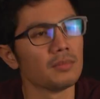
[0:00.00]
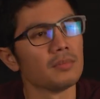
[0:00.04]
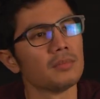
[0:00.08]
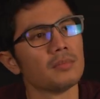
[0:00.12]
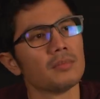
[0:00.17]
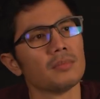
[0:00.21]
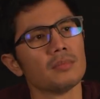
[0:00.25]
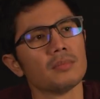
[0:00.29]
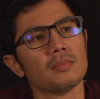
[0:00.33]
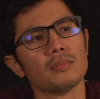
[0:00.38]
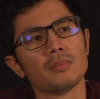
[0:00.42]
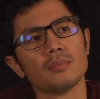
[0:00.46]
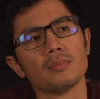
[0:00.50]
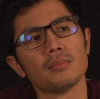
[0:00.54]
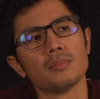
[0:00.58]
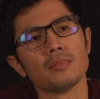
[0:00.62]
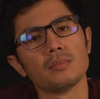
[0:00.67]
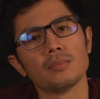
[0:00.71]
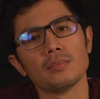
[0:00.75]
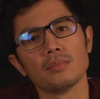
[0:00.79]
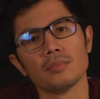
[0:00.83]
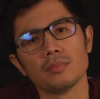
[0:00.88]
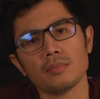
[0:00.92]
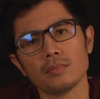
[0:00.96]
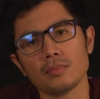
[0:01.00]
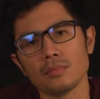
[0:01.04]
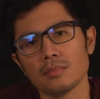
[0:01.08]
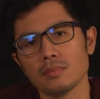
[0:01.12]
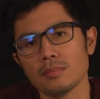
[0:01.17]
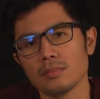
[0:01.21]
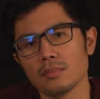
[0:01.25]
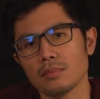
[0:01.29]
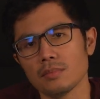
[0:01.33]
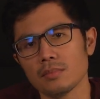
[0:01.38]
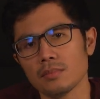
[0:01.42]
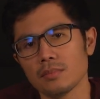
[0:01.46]

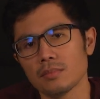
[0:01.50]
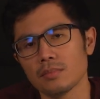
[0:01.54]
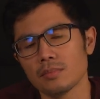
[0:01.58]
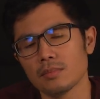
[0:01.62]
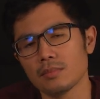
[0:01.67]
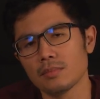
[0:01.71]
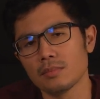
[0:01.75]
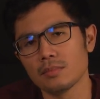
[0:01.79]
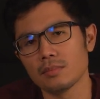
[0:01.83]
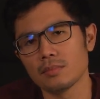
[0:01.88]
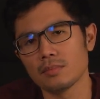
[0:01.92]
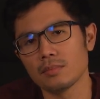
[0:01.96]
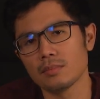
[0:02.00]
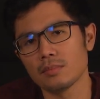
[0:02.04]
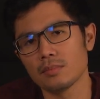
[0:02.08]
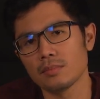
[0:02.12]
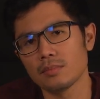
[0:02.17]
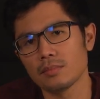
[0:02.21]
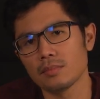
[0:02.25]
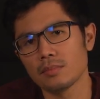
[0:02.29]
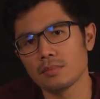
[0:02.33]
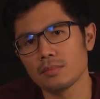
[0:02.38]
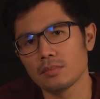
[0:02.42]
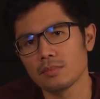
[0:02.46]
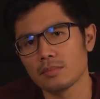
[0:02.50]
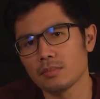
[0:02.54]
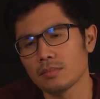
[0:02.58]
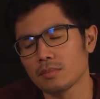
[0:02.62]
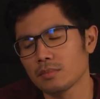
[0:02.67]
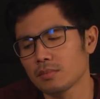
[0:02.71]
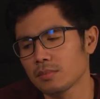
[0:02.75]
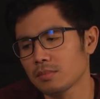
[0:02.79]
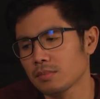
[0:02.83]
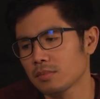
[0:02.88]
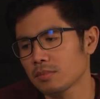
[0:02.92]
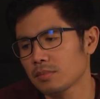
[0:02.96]

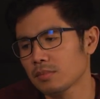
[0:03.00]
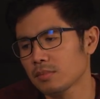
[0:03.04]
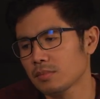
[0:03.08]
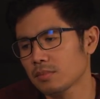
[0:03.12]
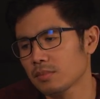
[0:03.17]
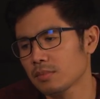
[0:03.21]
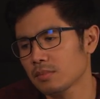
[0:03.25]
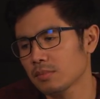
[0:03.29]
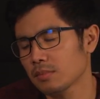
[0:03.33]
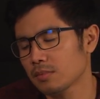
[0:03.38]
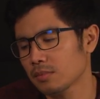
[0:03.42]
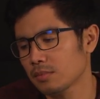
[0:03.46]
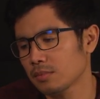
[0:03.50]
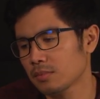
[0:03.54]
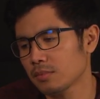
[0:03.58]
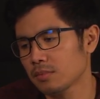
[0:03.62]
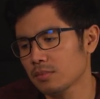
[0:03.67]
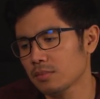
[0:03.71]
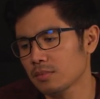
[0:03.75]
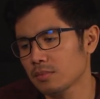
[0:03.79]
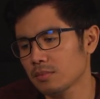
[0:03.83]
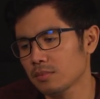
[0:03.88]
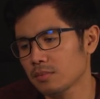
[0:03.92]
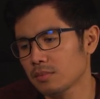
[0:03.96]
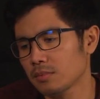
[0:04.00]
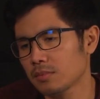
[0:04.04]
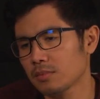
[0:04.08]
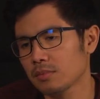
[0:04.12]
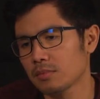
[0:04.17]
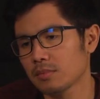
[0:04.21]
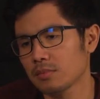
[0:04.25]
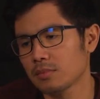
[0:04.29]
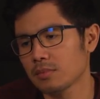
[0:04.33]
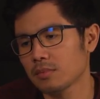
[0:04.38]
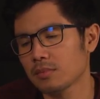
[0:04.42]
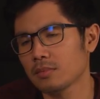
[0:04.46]

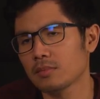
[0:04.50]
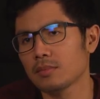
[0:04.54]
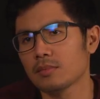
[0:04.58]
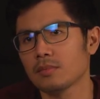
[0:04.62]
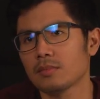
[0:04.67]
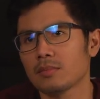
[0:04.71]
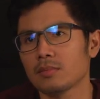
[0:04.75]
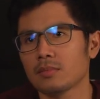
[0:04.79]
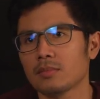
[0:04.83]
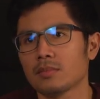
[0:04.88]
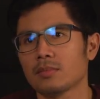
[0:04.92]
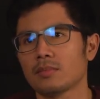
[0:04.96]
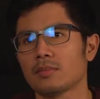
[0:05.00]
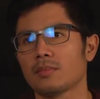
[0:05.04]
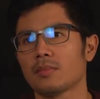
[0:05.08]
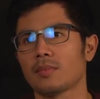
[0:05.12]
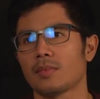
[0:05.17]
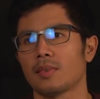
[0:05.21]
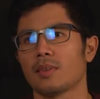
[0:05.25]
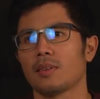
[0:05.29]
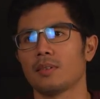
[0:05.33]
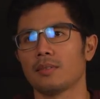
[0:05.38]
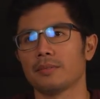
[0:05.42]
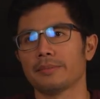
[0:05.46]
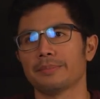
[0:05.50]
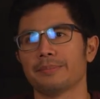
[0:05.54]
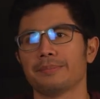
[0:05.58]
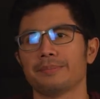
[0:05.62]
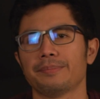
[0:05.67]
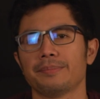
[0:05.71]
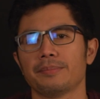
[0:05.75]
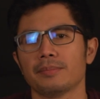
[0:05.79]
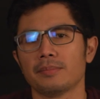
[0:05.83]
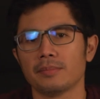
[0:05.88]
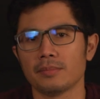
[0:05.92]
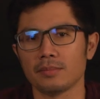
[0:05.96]

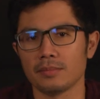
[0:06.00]
No words are spoken by the person on screen.